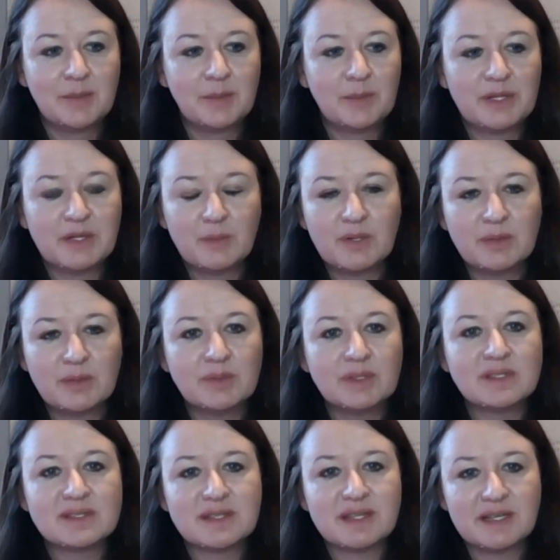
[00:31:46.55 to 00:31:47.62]
And then what
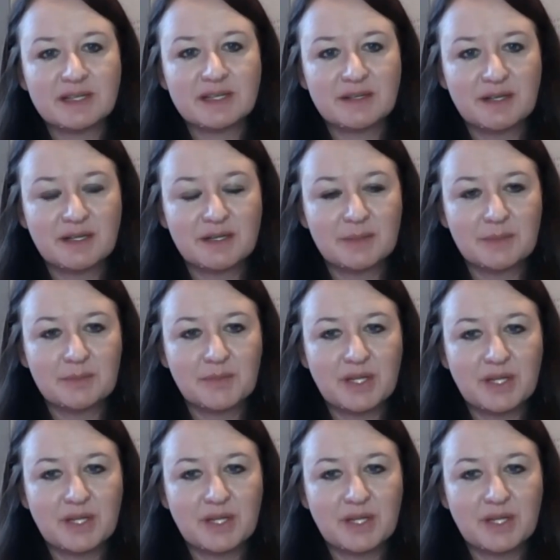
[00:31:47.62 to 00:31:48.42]
was their kind